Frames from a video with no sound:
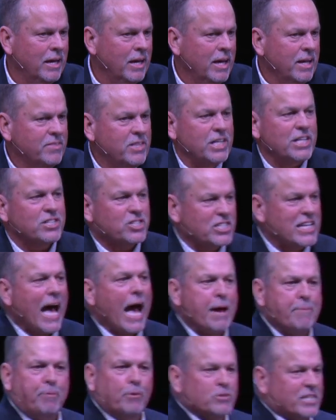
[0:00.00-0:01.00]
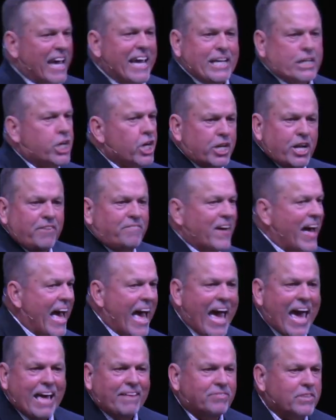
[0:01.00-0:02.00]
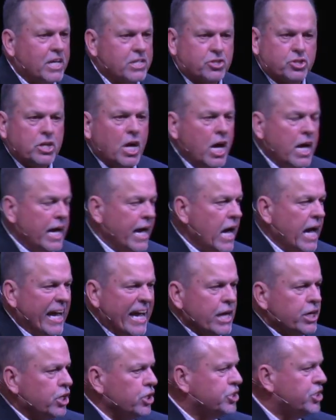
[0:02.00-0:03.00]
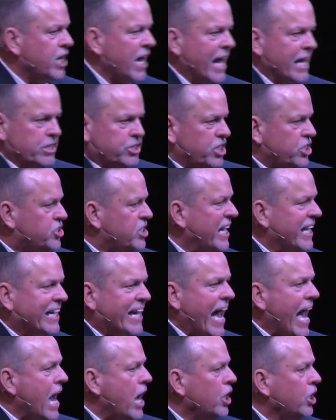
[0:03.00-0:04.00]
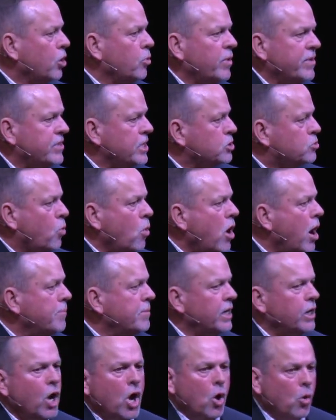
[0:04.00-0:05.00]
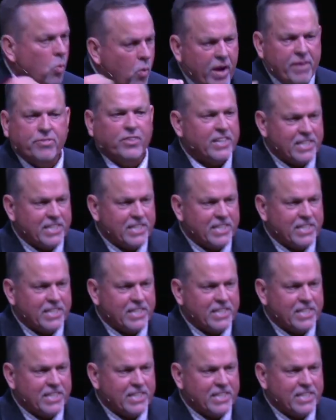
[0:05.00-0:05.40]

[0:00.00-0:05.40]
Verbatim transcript: The disciples, he couldn't have had this interchange, this encounter with this woman with the